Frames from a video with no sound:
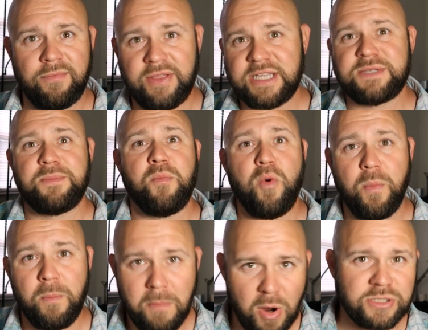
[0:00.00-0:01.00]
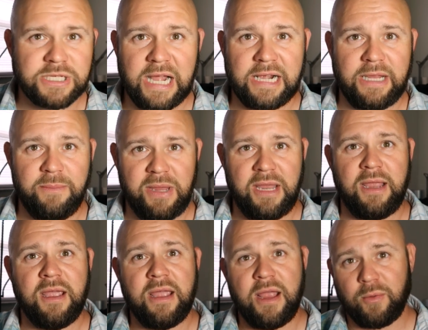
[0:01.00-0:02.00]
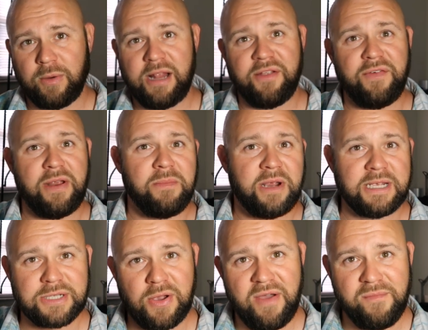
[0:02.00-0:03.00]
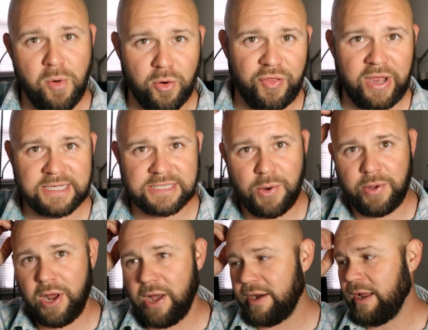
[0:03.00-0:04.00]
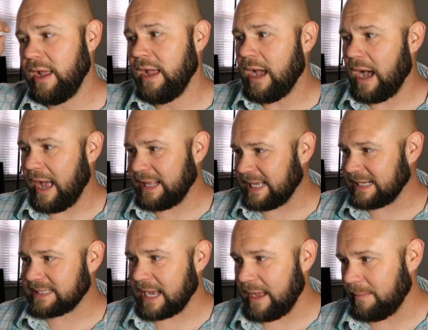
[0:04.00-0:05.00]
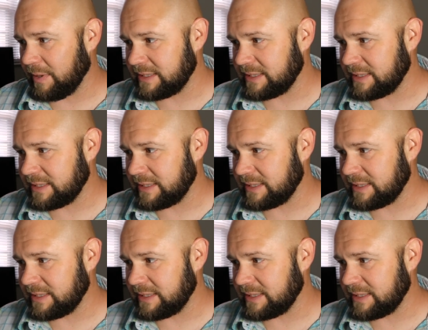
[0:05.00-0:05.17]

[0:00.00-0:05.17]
this will most likely be irrelevant because I'll have more things going on uh, at that time.